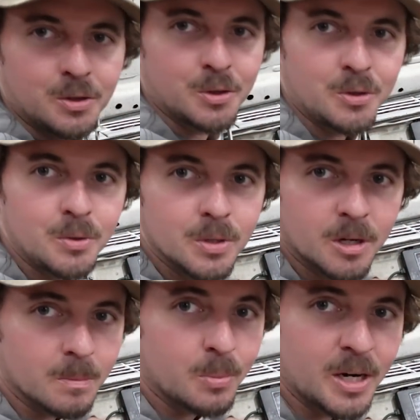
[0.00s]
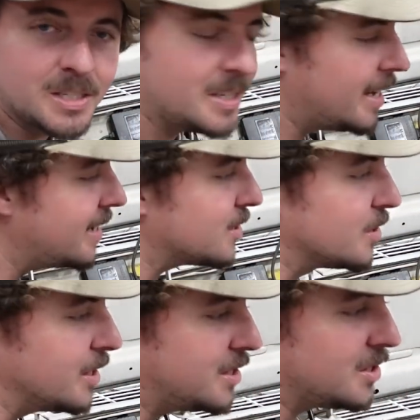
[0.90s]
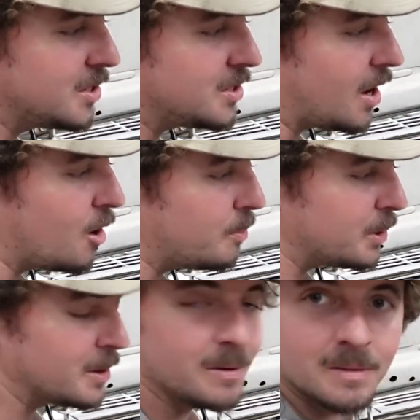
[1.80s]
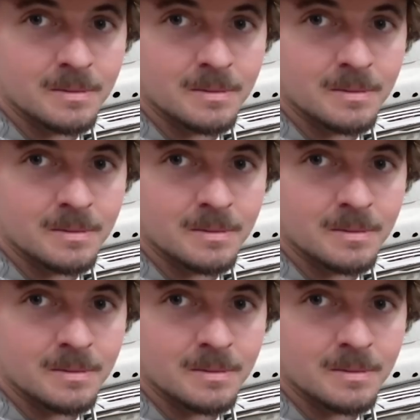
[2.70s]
You can use the compression gauge, or this is just an open